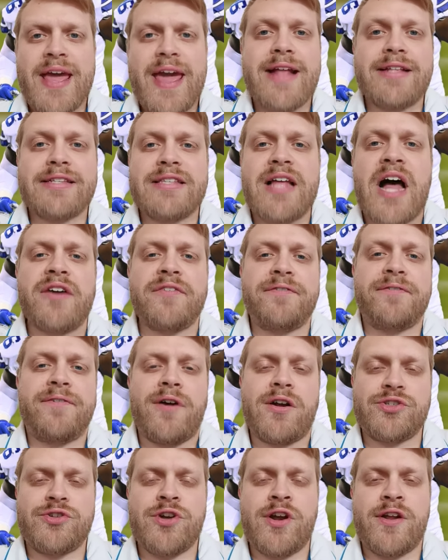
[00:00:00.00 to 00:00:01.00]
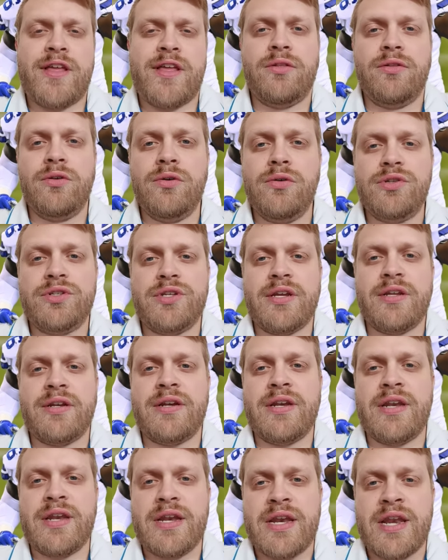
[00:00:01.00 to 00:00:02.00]
It's not frustrating
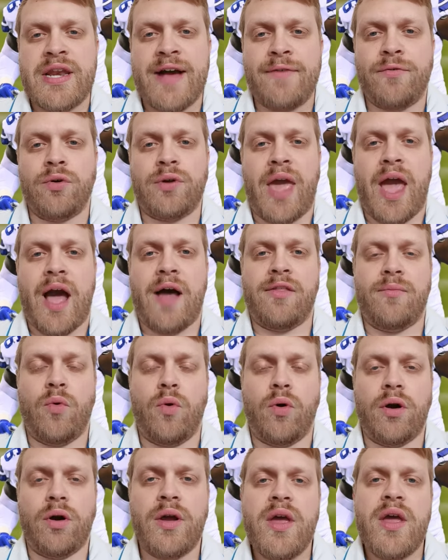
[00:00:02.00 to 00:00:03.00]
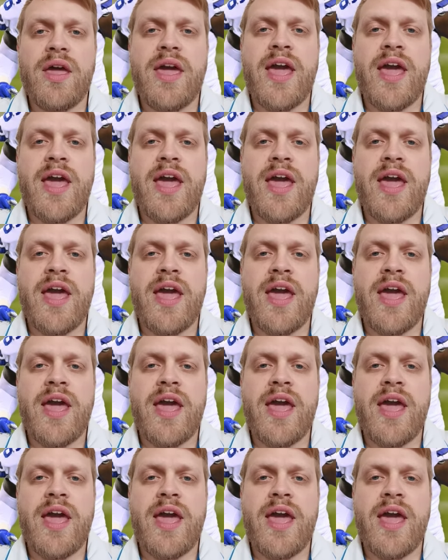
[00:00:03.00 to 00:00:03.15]
losing Neville Gallimore.